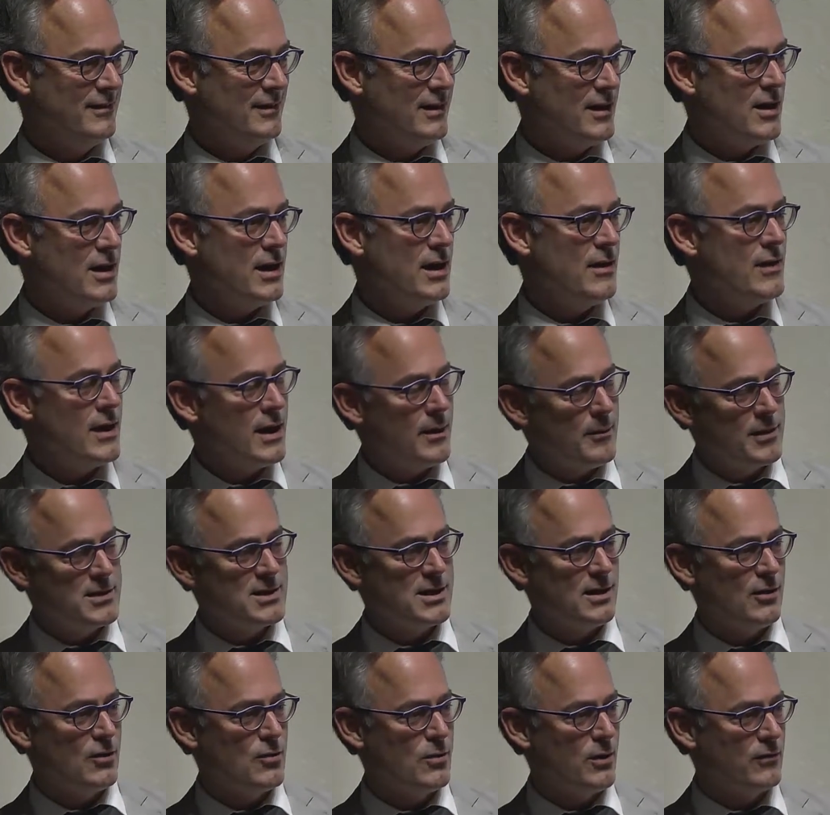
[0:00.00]
All right, and then I'm going to
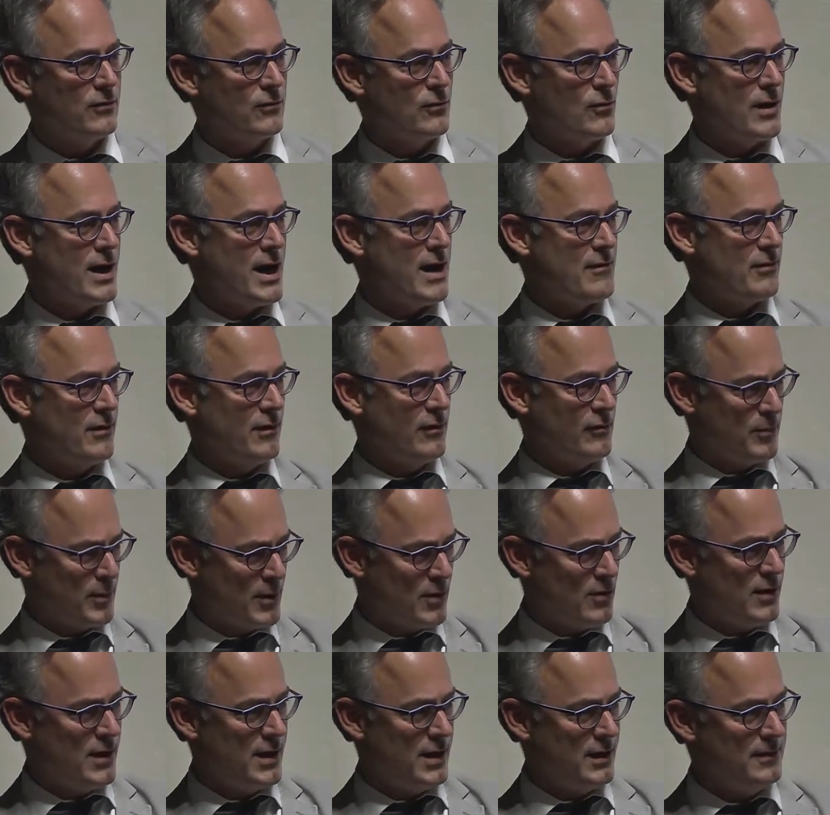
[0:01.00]
tell a quick story after this,
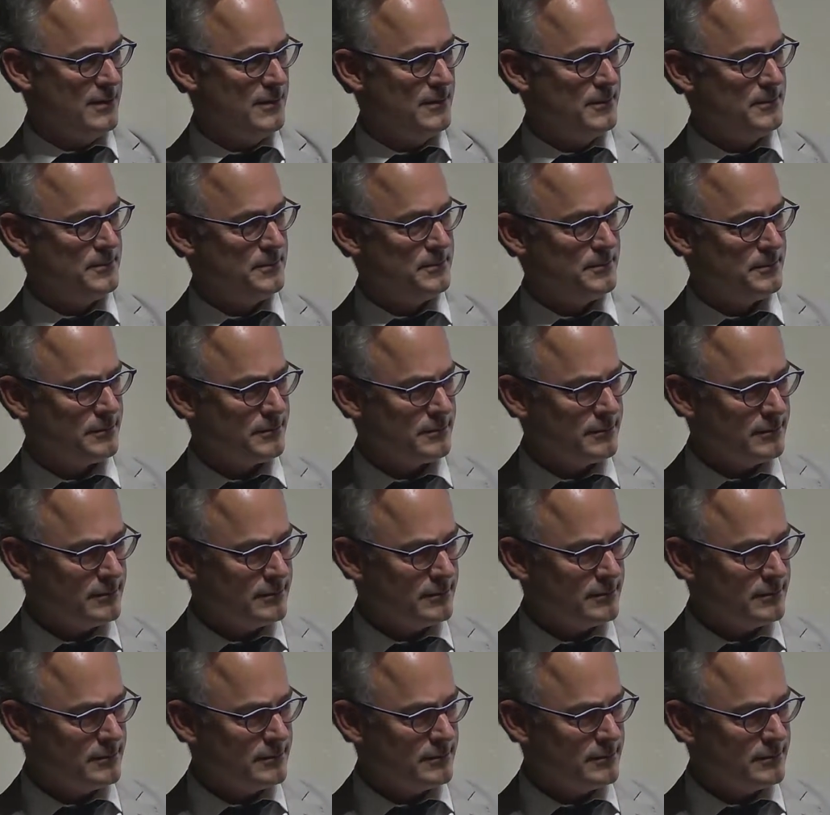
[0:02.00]
but go ahead. Thanks.